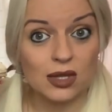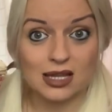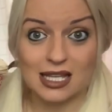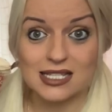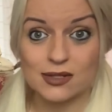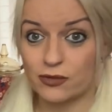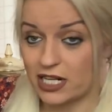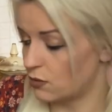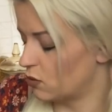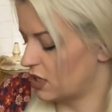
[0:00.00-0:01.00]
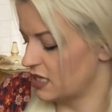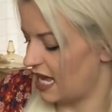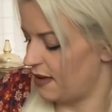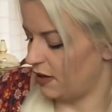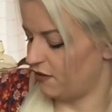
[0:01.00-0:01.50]
This reading will
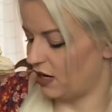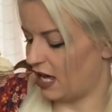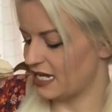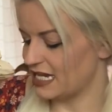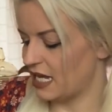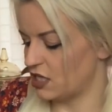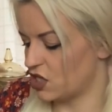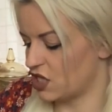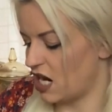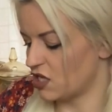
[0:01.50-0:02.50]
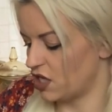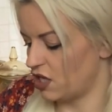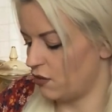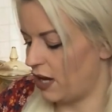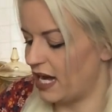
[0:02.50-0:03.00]
contain both light and
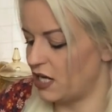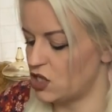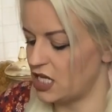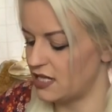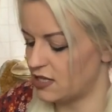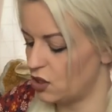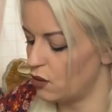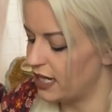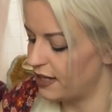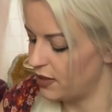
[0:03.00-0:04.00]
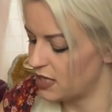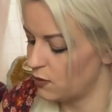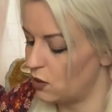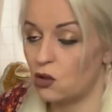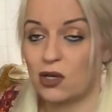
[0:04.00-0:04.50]
shadow energies to it, as
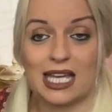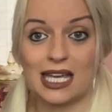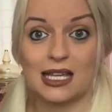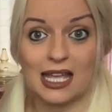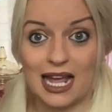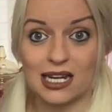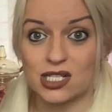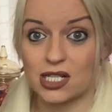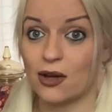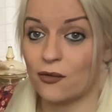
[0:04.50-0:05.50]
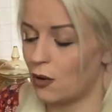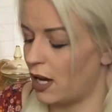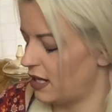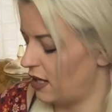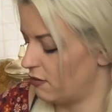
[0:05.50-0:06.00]
we're looking in the energy of
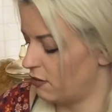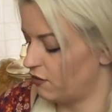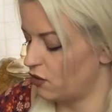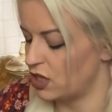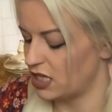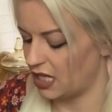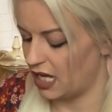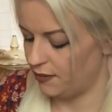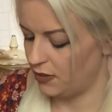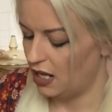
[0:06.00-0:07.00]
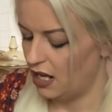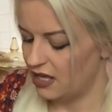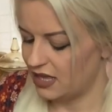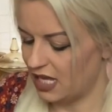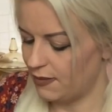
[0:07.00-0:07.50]
why they are avoiding you.
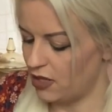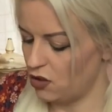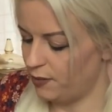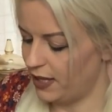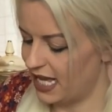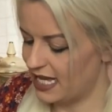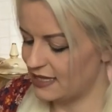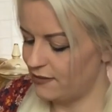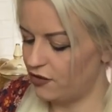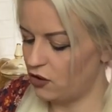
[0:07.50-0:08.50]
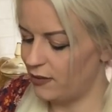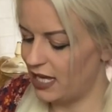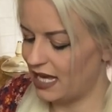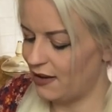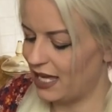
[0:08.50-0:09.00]
Think about your person for me.
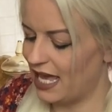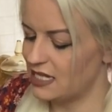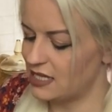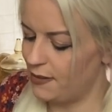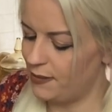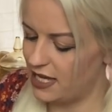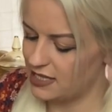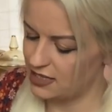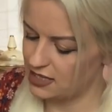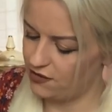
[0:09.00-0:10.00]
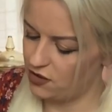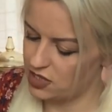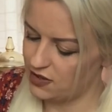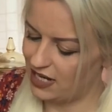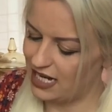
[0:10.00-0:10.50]
Can you get into their person's
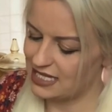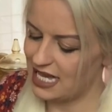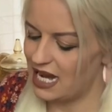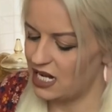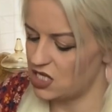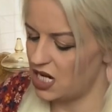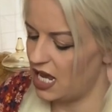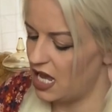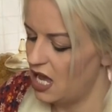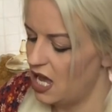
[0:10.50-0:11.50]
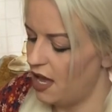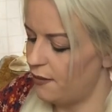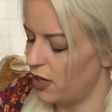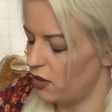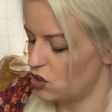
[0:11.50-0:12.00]
thoughts, feelings, energy,
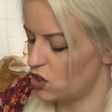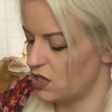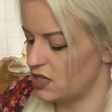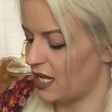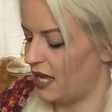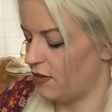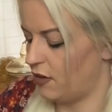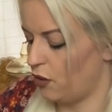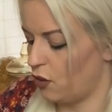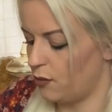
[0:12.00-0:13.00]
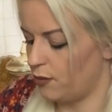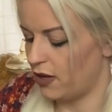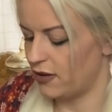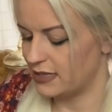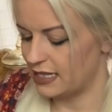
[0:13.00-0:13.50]
emotions and thought
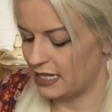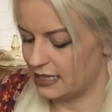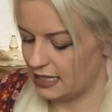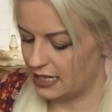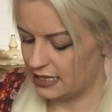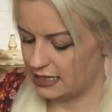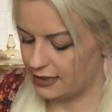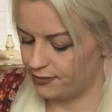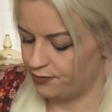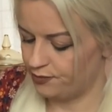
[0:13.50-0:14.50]
processes?